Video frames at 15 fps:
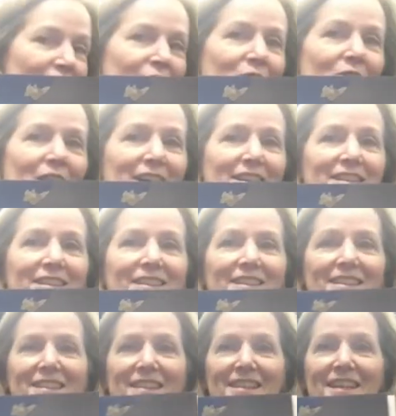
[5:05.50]
got one,
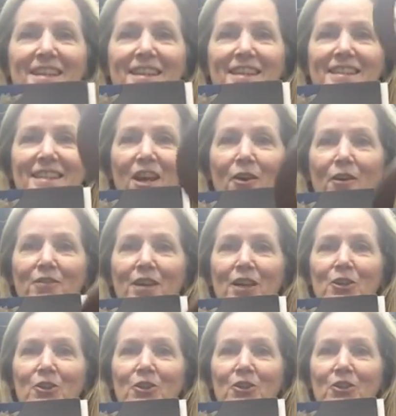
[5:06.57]
see this, how I've got
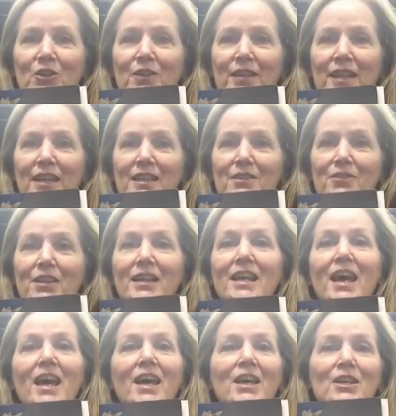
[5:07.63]
a hook on the end of it?
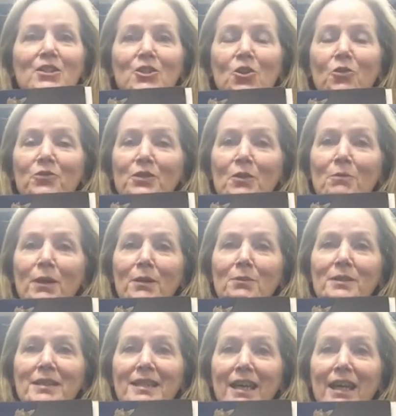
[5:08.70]
So if somebody
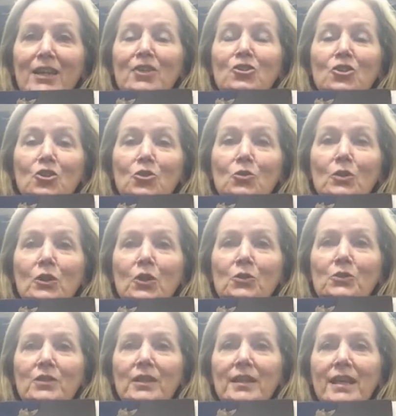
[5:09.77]
was getting too
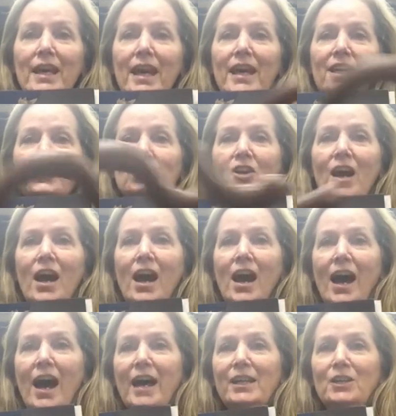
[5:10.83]
close to the edge,
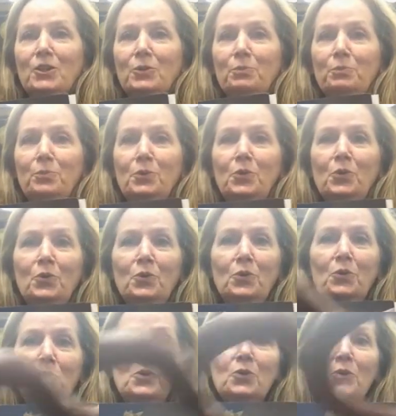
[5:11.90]
I could
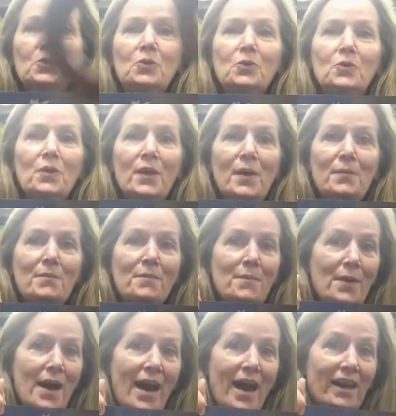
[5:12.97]
pull them
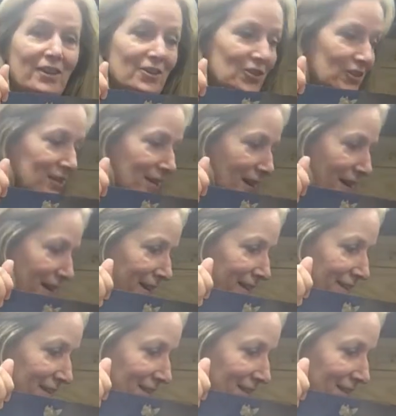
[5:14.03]
back, couldn't I?